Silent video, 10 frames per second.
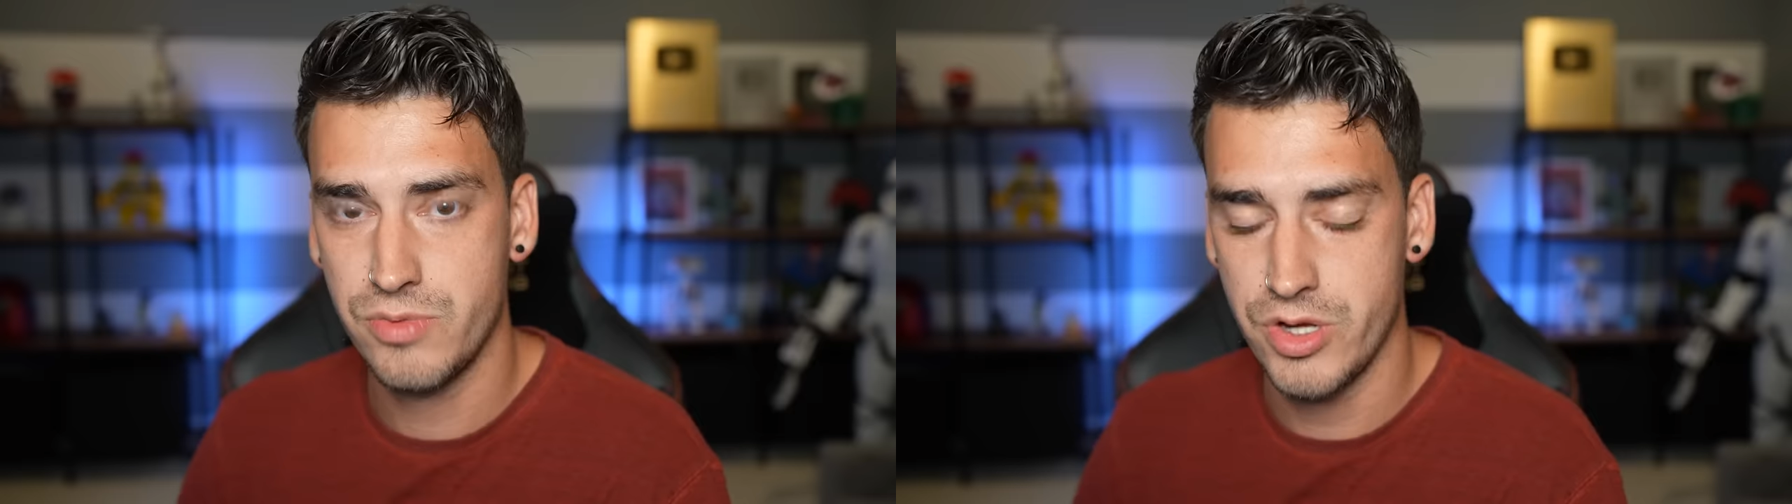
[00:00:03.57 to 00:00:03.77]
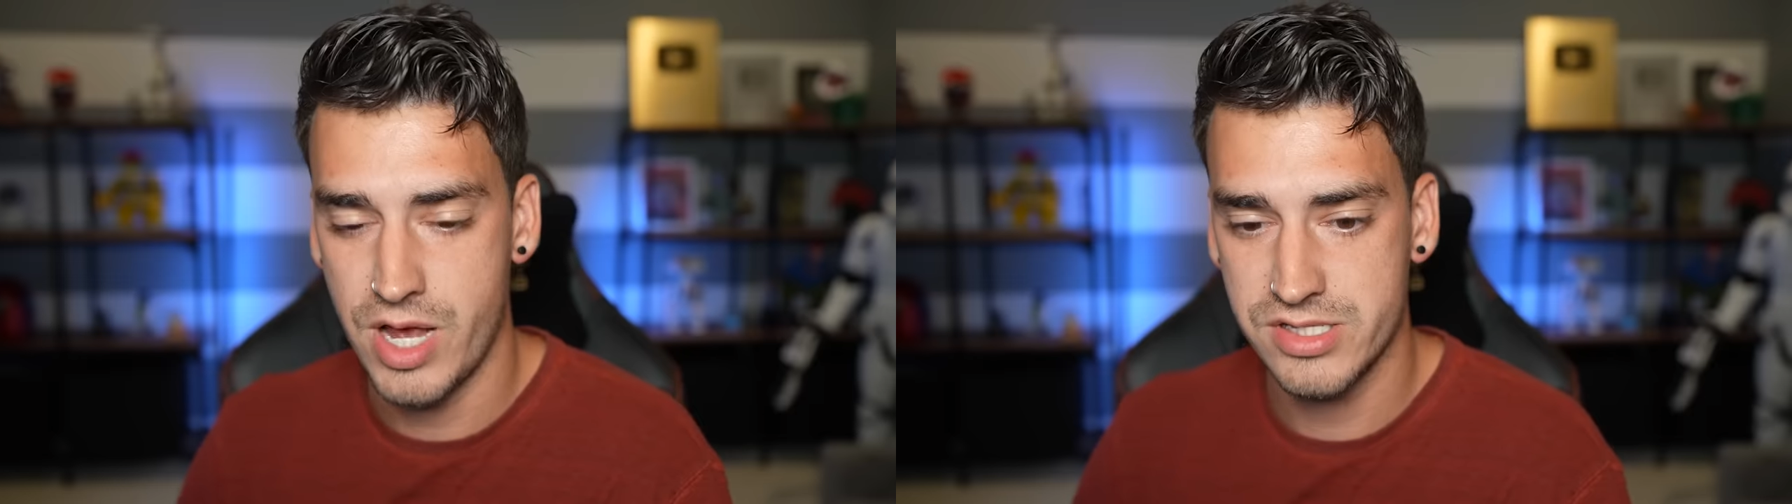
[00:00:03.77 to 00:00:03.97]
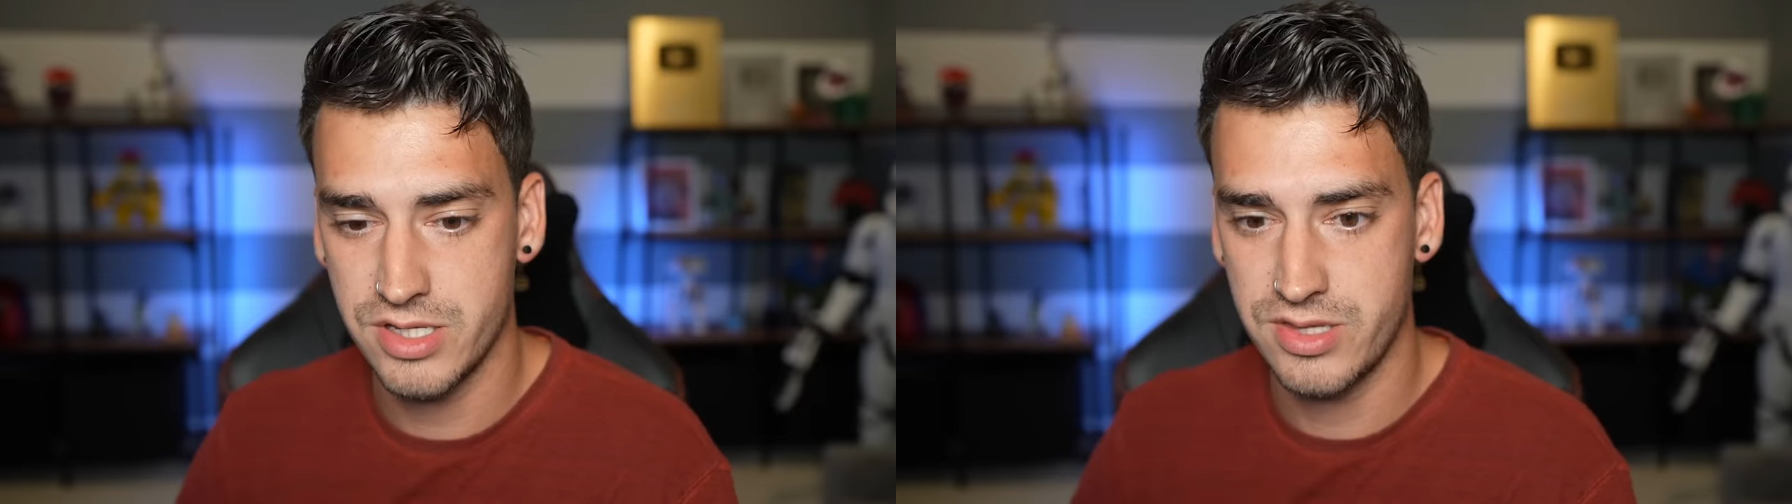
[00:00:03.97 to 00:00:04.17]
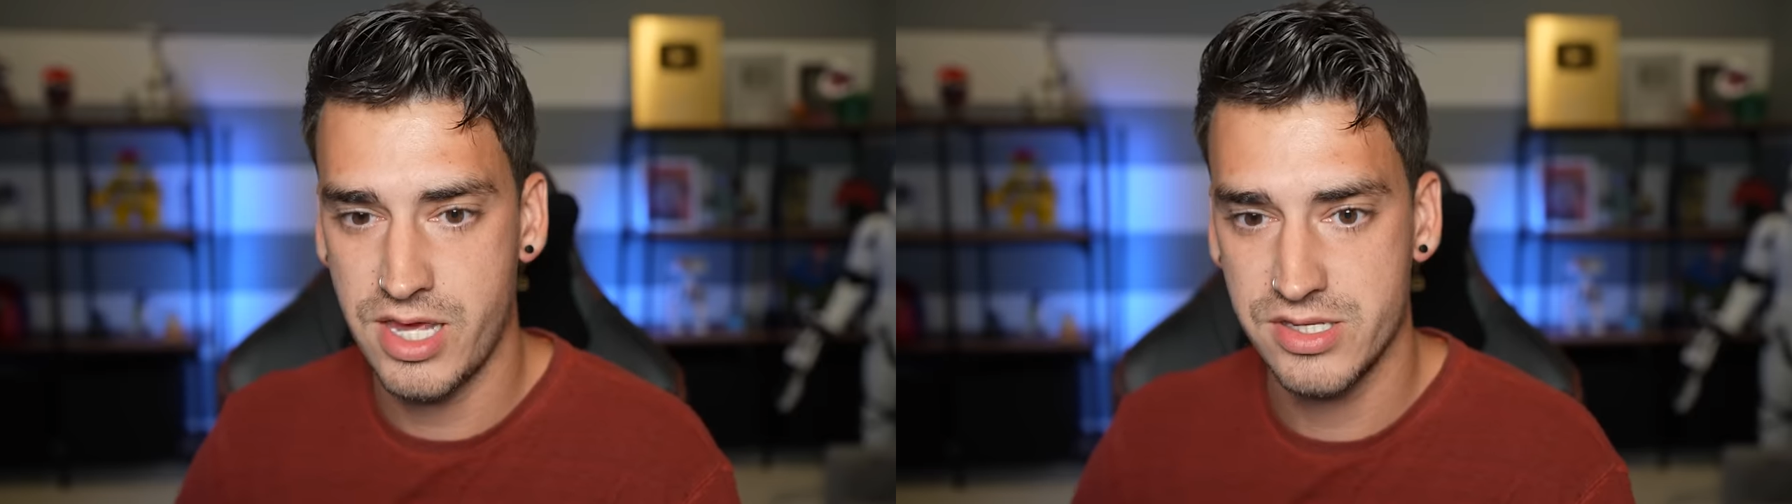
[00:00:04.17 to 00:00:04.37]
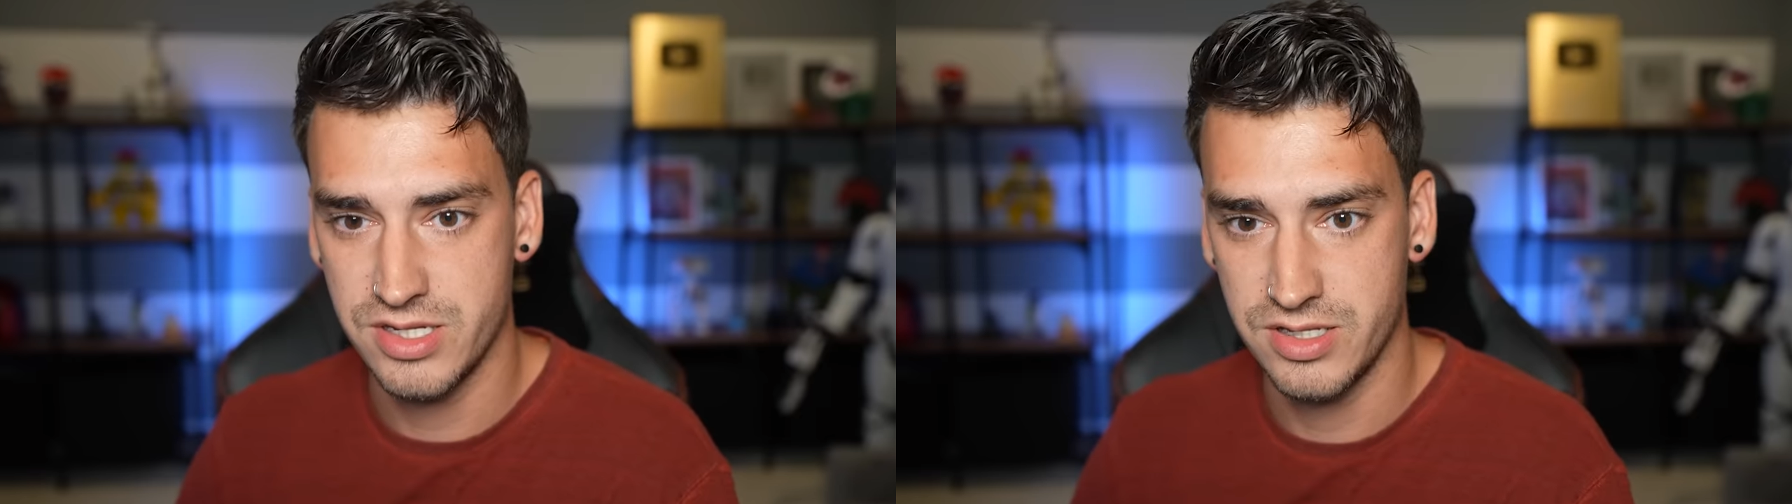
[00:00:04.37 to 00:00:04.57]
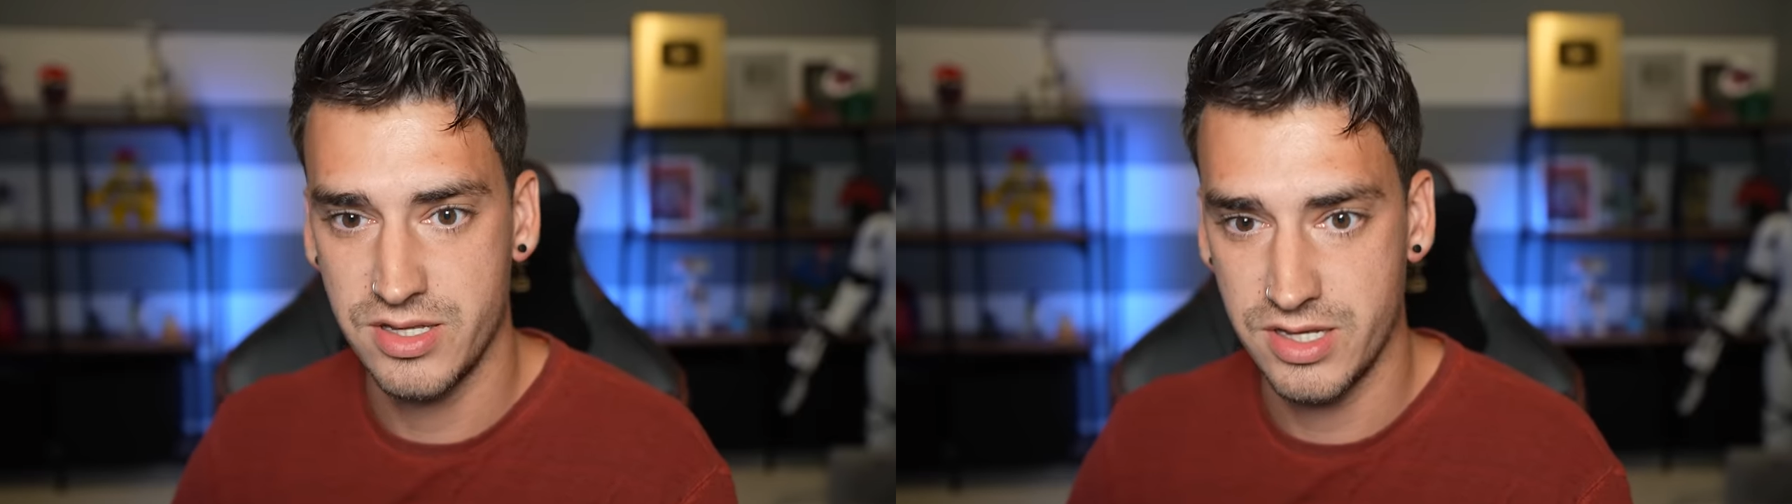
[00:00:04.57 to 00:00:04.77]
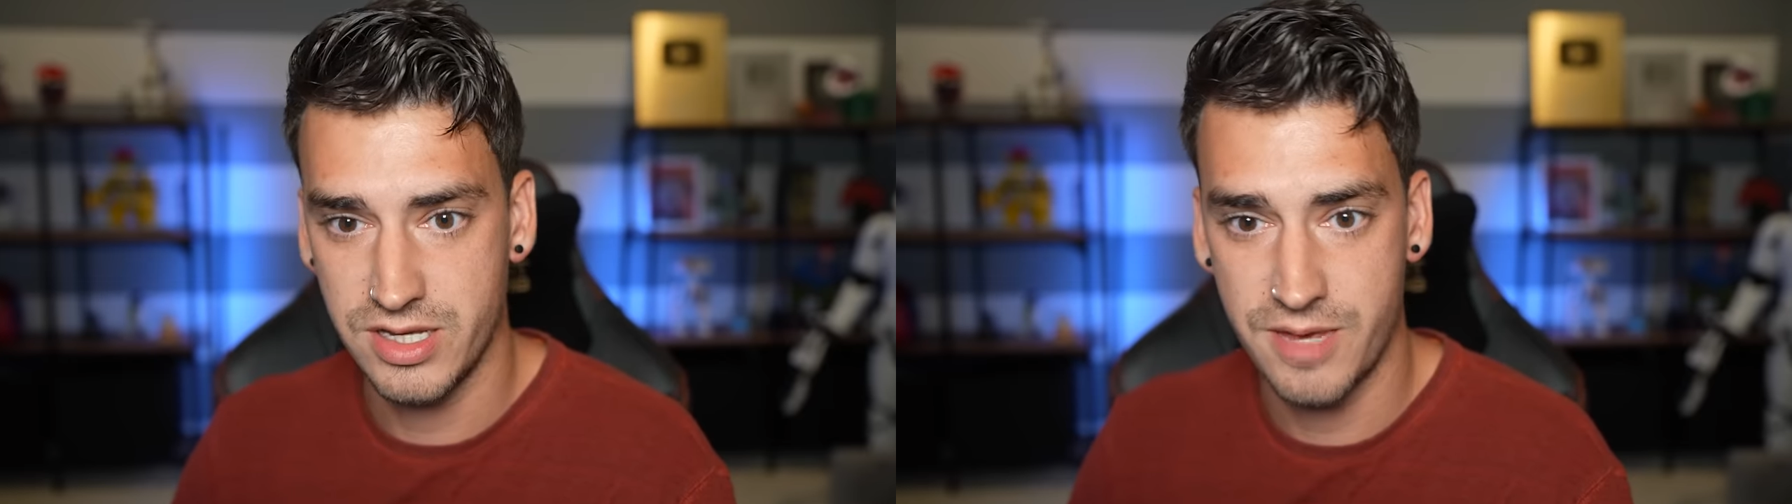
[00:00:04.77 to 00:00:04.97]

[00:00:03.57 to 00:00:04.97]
where you ask it things and it